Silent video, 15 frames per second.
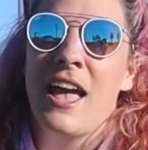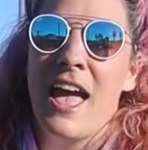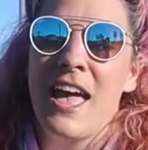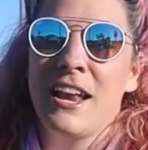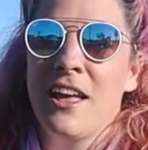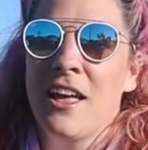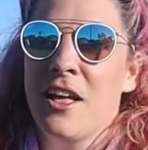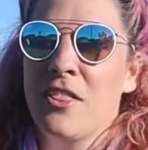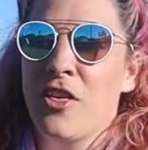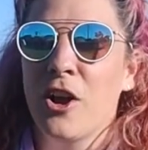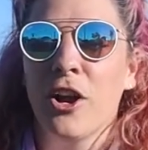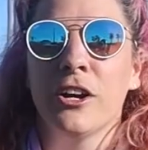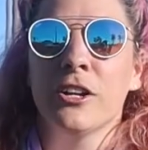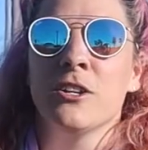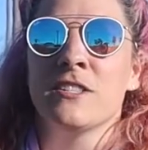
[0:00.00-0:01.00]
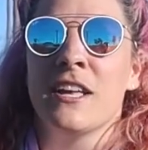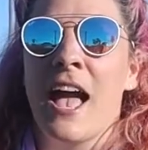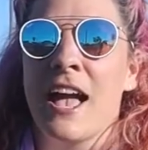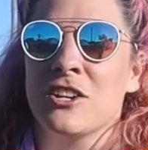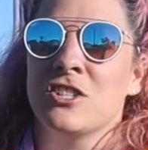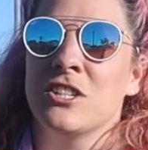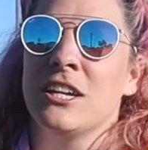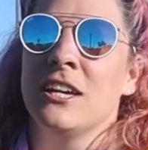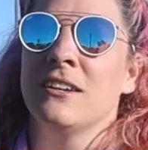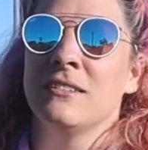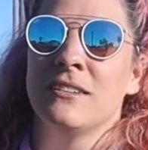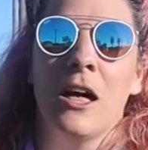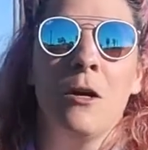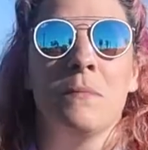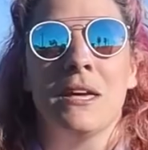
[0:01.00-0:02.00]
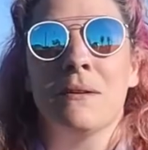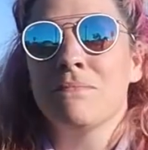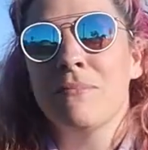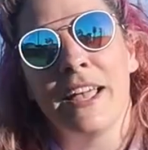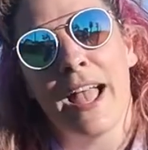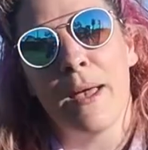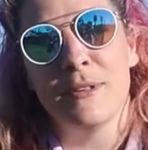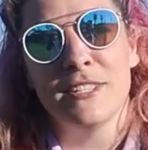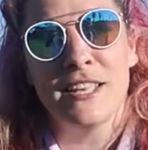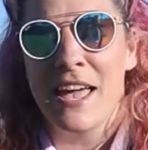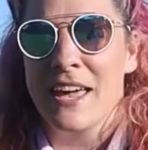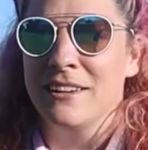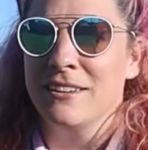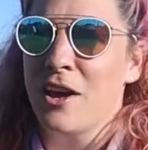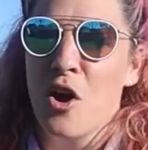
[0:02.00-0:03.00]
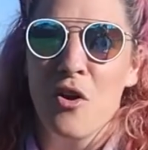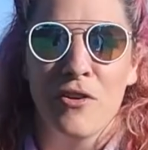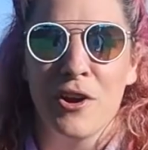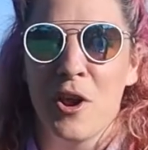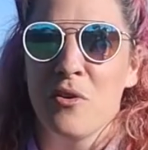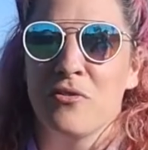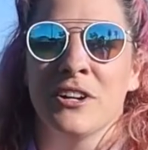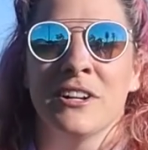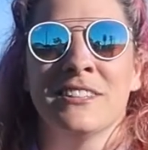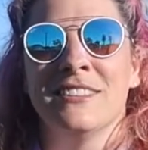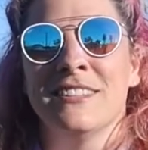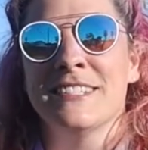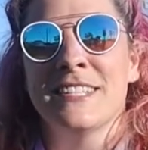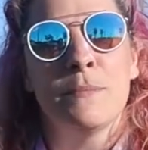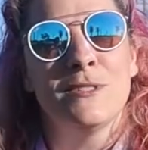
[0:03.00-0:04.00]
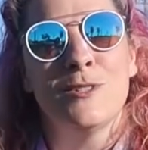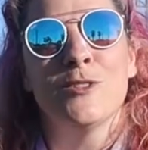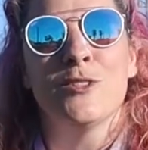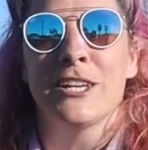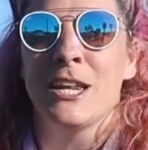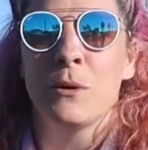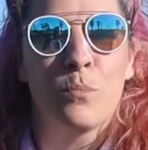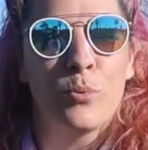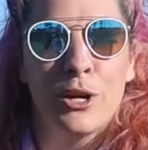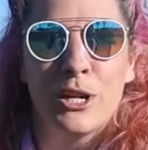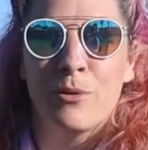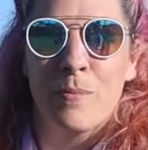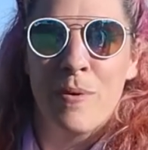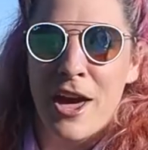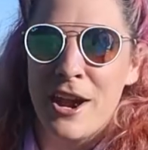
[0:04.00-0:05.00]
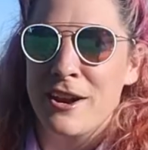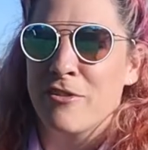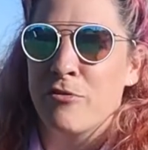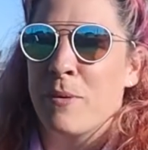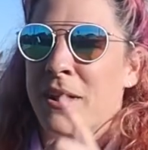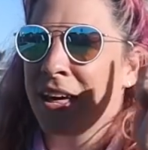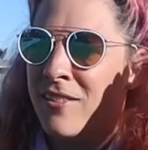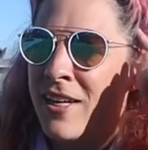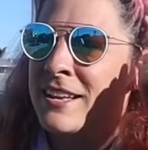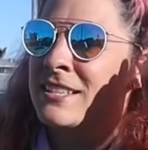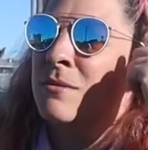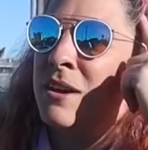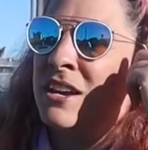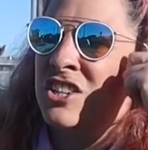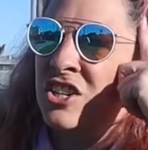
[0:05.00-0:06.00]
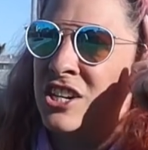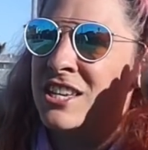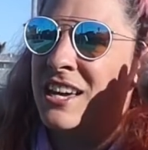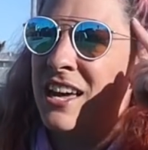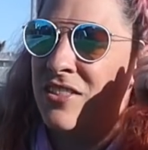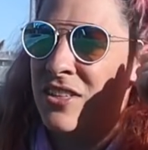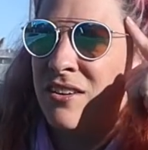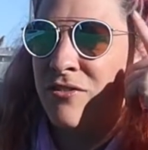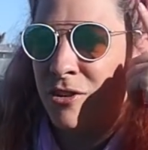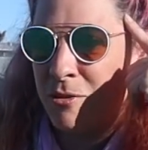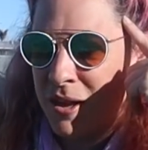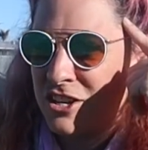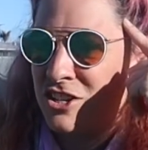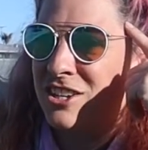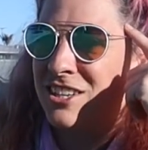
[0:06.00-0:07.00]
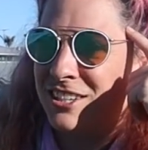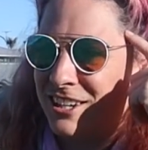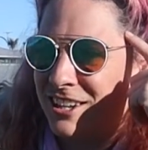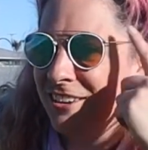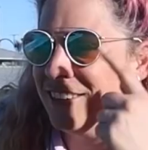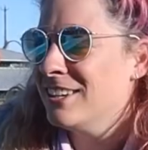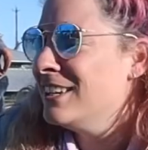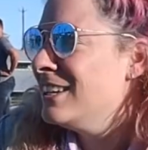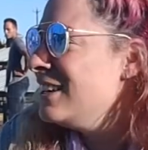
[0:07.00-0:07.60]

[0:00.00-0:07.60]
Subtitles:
And the hurdles actually help me, like I've been saying over and over. These episodes are getting pretty repetitive, but I like to make sure you get the information, you know?